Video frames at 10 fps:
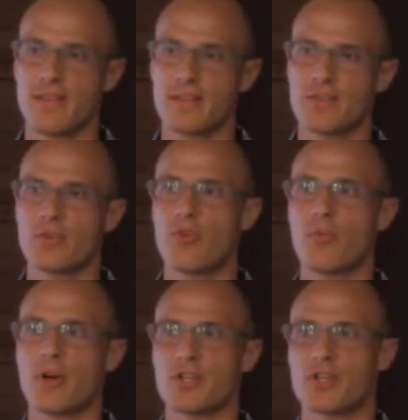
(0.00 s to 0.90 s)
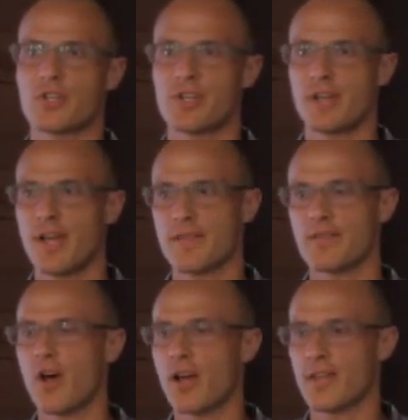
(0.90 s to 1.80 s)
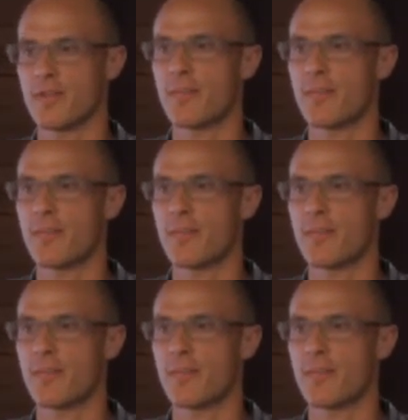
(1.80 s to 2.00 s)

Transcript: so much kind of talk in the